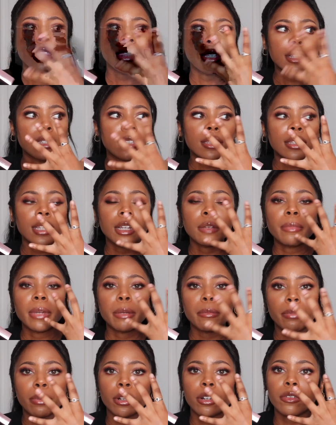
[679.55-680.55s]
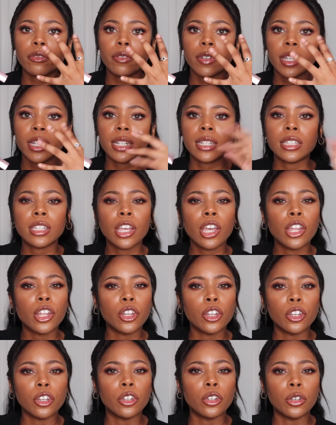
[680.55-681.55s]
this is like my perfect
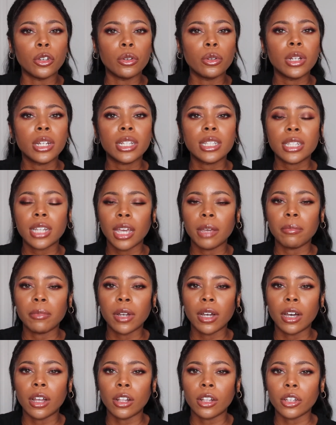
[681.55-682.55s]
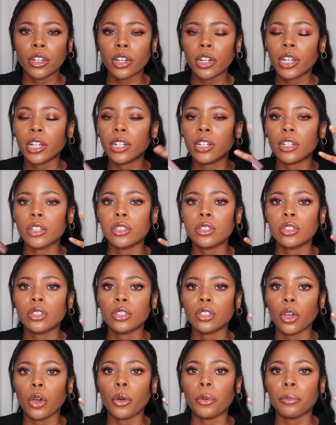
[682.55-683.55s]
nude type color it is
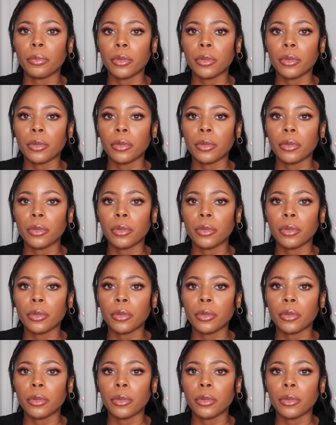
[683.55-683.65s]
so